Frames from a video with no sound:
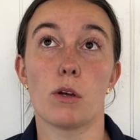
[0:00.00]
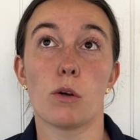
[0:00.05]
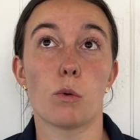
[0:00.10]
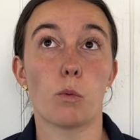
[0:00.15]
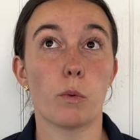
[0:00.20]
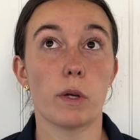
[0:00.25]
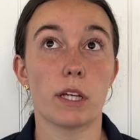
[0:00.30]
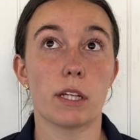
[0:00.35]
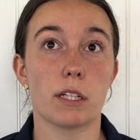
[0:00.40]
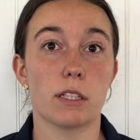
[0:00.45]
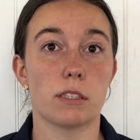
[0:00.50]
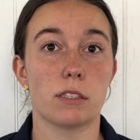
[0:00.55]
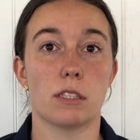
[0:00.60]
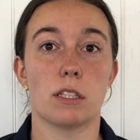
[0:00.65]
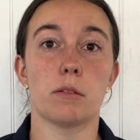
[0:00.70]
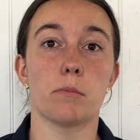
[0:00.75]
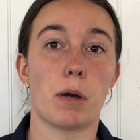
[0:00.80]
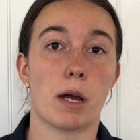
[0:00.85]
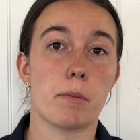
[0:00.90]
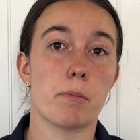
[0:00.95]
weakest
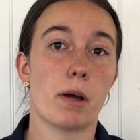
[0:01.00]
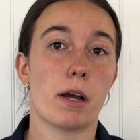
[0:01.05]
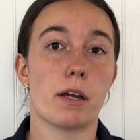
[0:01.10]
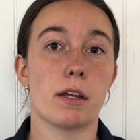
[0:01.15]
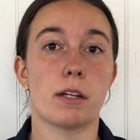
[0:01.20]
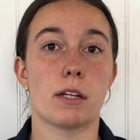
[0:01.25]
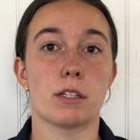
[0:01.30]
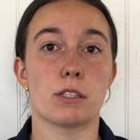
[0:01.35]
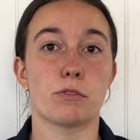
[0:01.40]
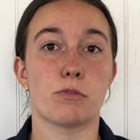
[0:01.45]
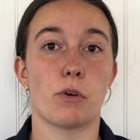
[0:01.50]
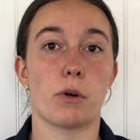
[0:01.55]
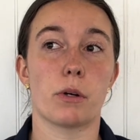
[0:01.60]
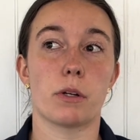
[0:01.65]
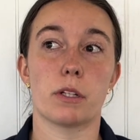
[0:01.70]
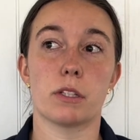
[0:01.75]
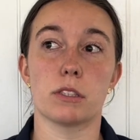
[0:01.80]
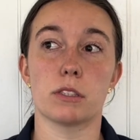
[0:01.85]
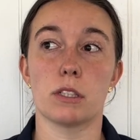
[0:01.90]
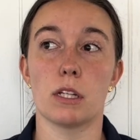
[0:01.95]
in my mind as far
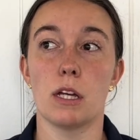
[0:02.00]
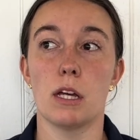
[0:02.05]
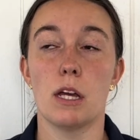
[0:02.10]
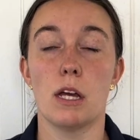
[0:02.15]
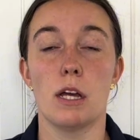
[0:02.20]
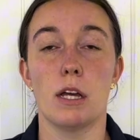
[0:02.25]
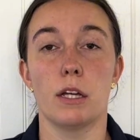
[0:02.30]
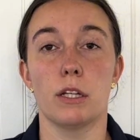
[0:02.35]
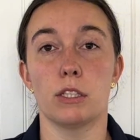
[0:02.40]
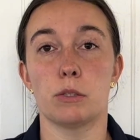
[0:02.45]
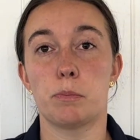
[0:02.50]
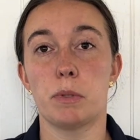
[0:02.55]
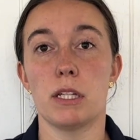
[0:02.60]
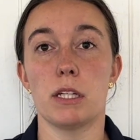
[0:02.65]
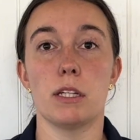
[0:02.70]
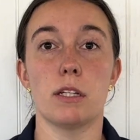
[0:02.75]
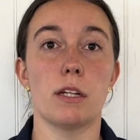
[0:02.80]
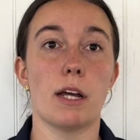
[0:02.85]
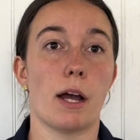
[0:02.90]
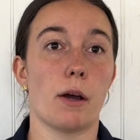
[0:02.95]
as
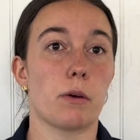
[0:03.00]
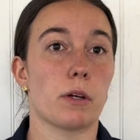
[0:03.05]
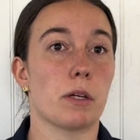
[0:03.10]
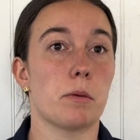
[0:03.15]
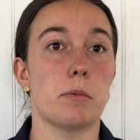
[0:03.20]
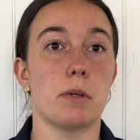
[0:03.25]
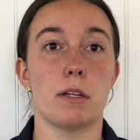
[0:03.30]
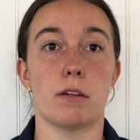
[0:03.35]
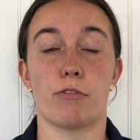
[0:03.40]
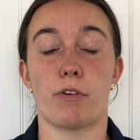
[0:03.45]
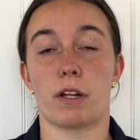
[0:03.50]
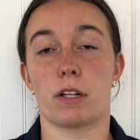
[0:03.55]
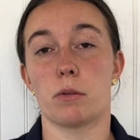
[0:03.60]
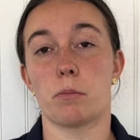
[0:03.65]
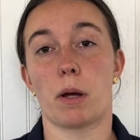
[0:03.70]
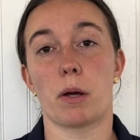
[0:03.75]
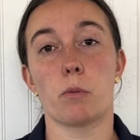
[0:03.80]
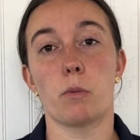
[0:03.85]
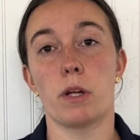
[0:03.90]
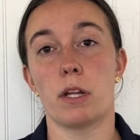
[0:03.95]
speed, how it can be affected
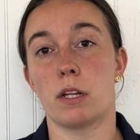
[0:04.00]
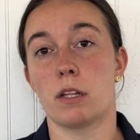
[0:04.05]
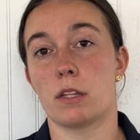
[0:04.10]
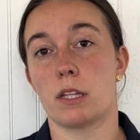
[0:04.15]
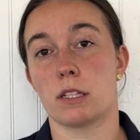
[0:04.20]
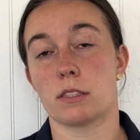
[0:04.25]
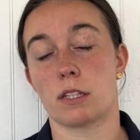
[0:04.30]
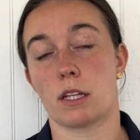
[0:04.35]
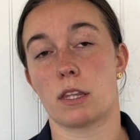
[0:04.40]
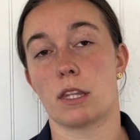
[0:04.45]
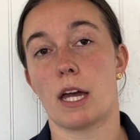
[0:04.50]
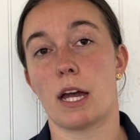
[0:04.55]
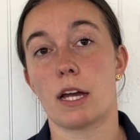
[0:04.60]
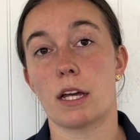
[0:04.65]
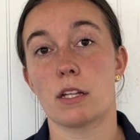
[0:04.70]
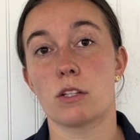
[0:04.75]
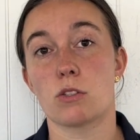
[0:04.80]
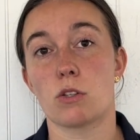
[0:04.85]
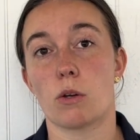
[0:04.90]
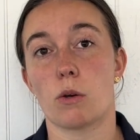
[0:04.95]
by wind, things like that.
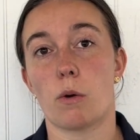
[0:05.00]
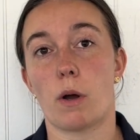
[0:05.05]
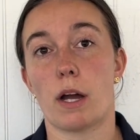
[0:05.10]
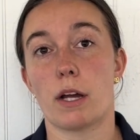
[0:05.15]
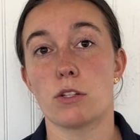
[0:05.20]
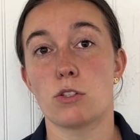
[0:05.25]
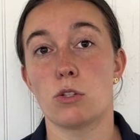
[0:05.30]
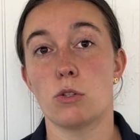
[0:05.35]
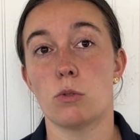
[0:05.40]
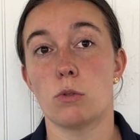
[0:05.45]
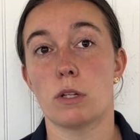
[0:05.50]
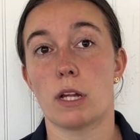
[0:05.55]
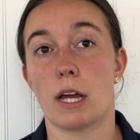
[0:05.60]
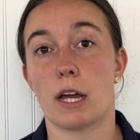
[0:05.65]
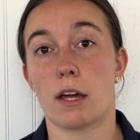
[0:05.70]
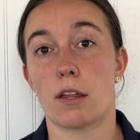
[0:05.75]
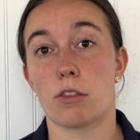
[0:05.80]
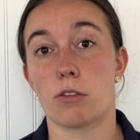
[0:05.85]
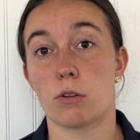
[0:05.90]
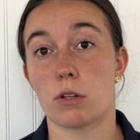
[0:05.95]
And so I tune
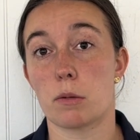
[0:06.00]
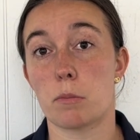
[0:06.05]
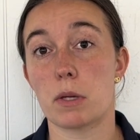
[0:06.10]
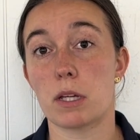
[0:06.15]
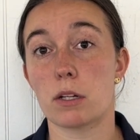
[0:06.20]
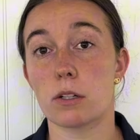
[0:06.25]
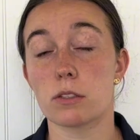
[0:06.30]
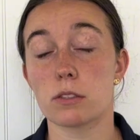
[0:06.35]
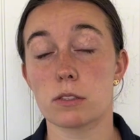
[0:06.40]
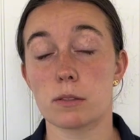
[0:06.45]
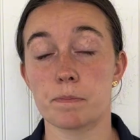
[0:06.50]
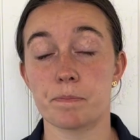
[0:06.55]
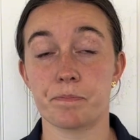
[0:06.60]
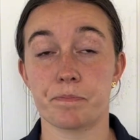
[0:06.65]
at 30 meters.